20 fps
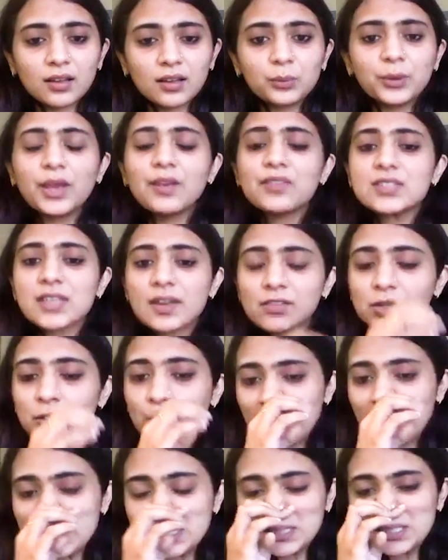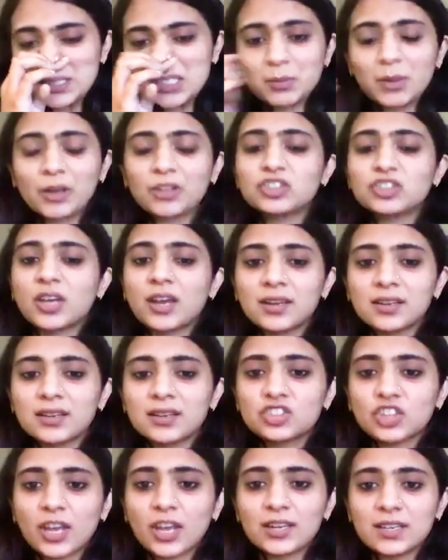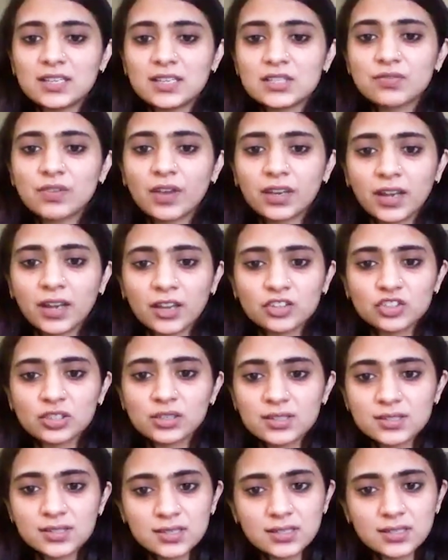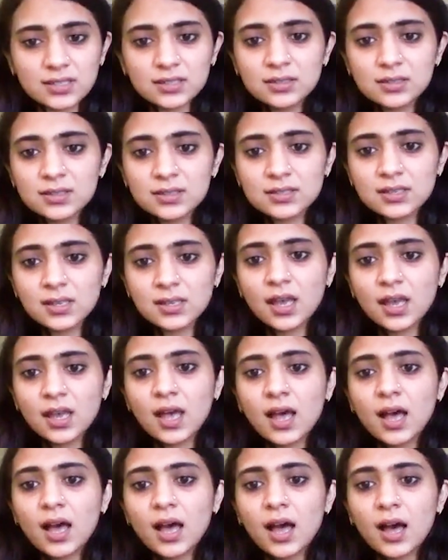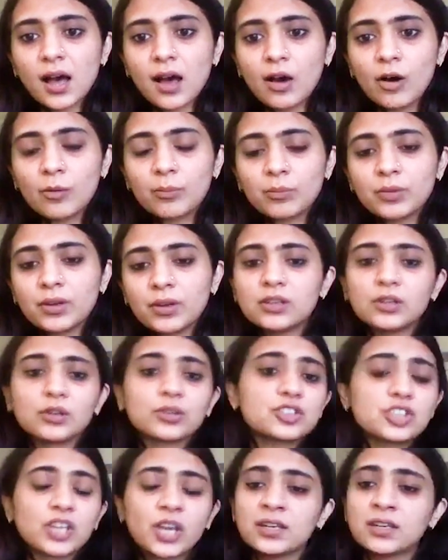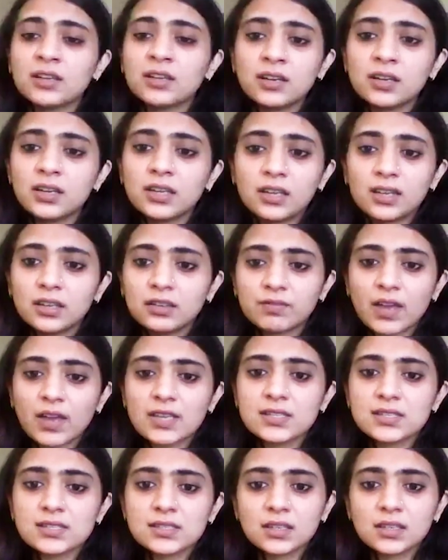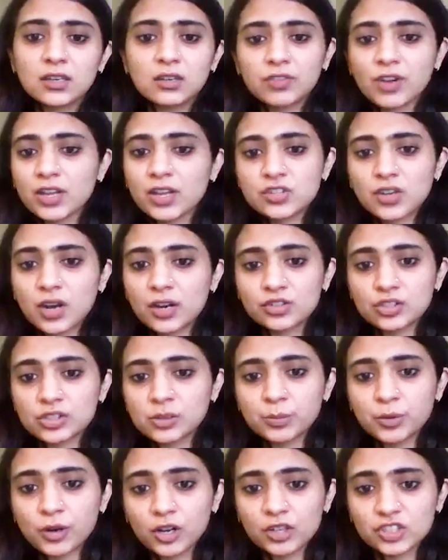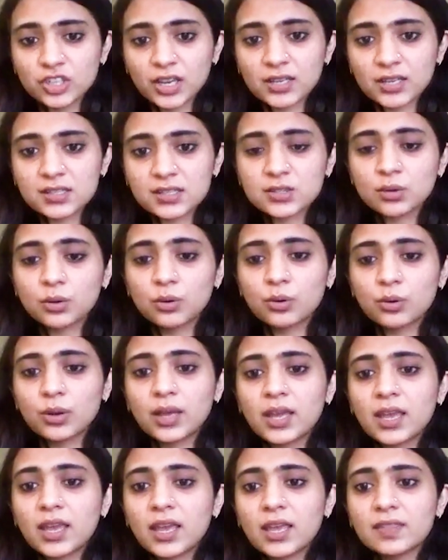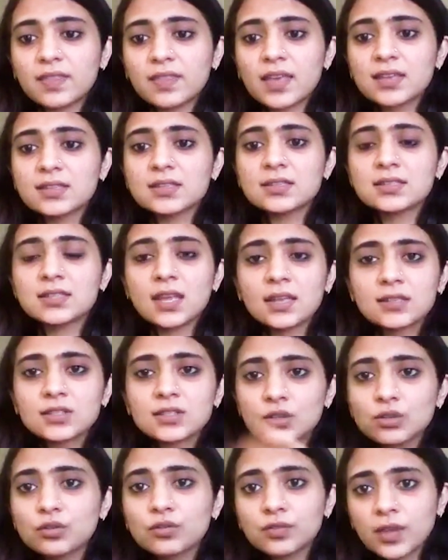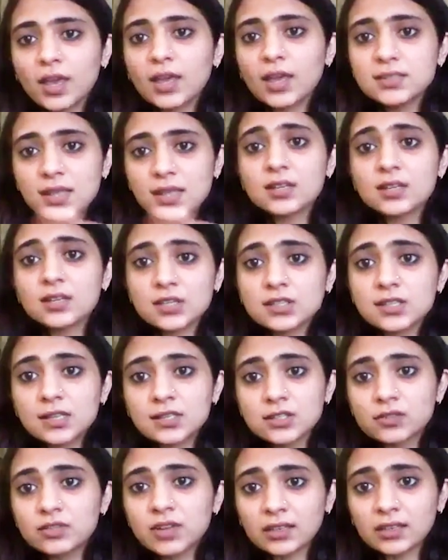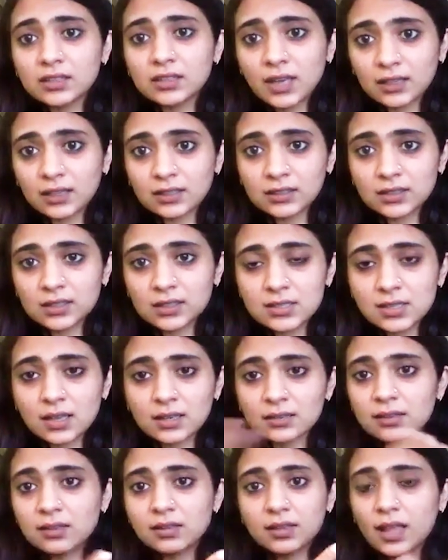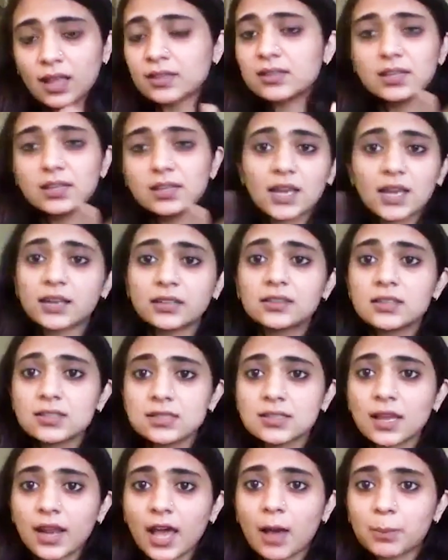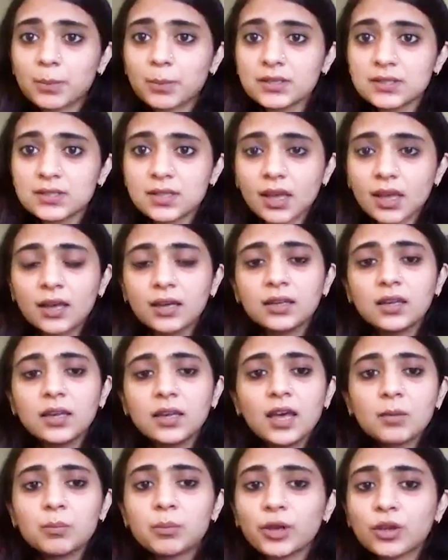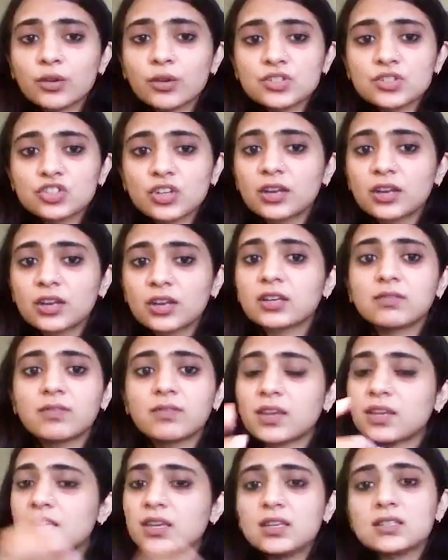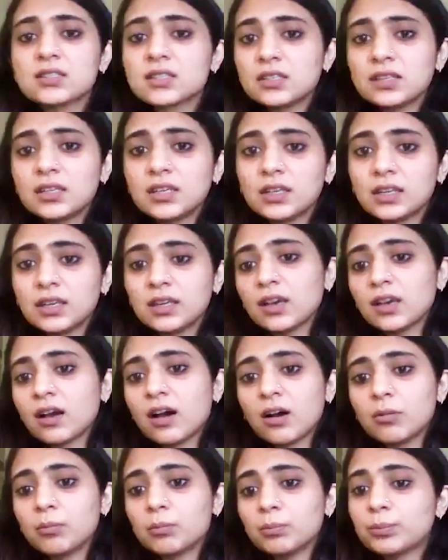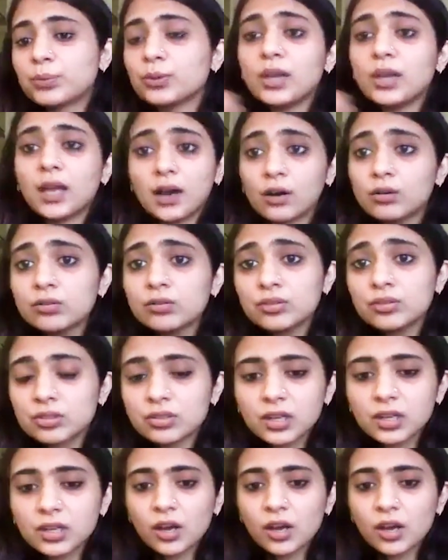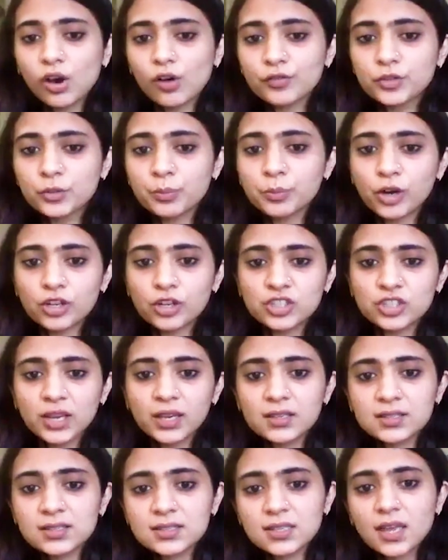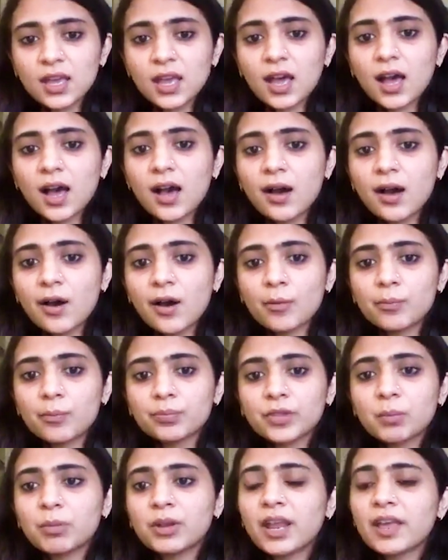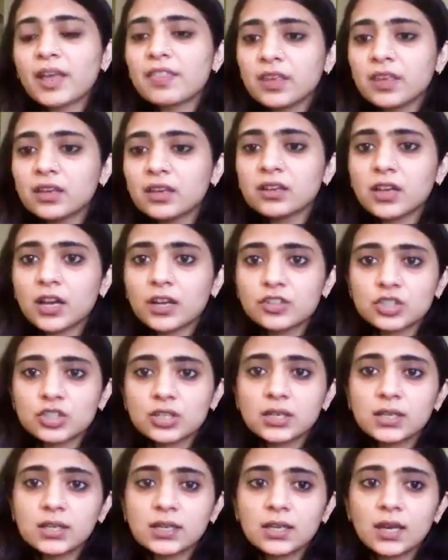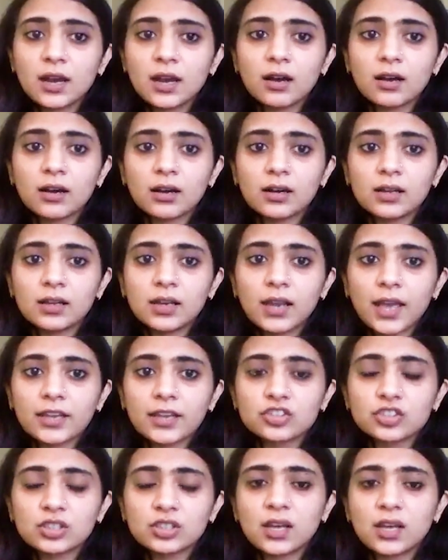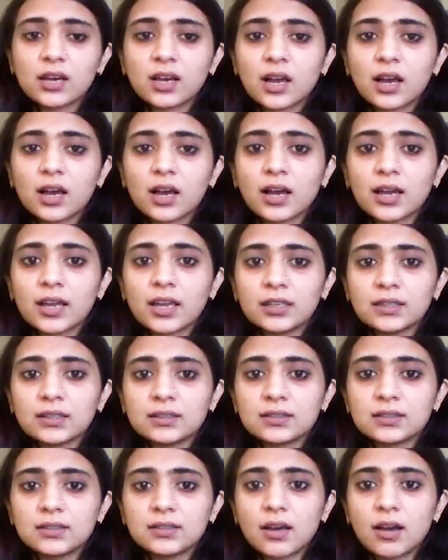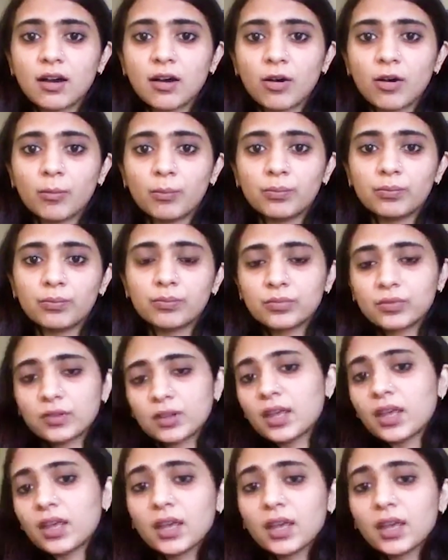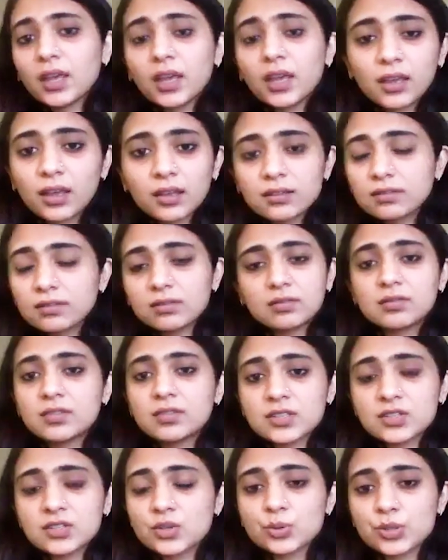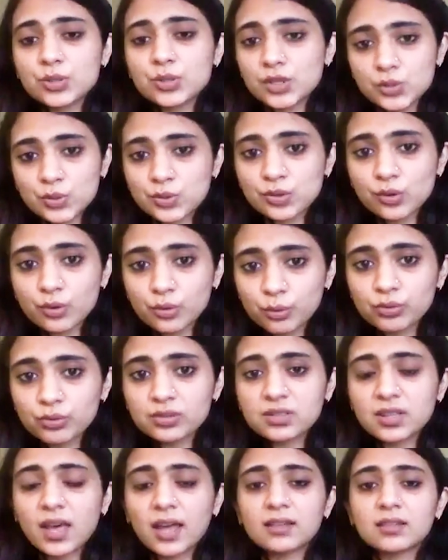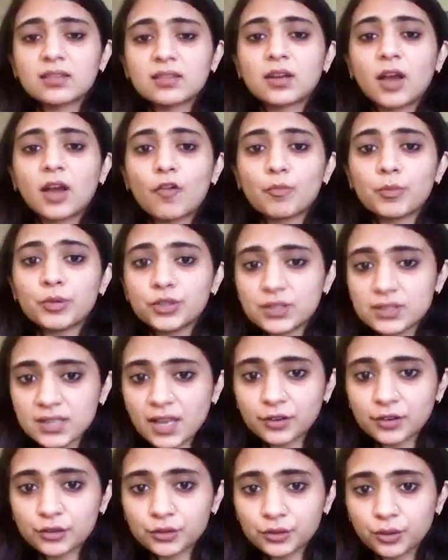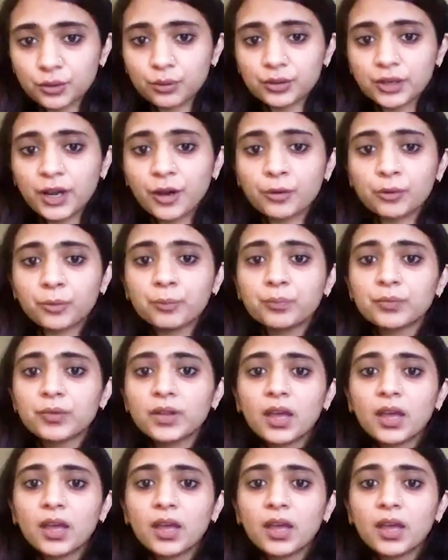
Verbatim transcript: We have several questions about China, Chinese financial assistance. Um, look, China invests in infrastructural projects, so there's a sense of, yes, there is a sense of debt indebtedness that that indebtedness that happens there, because China can very easily um, pull out of the projects. Um, but I think in a country uh, like Sri Lanka, it um, this is this is the route that the government decided to go down.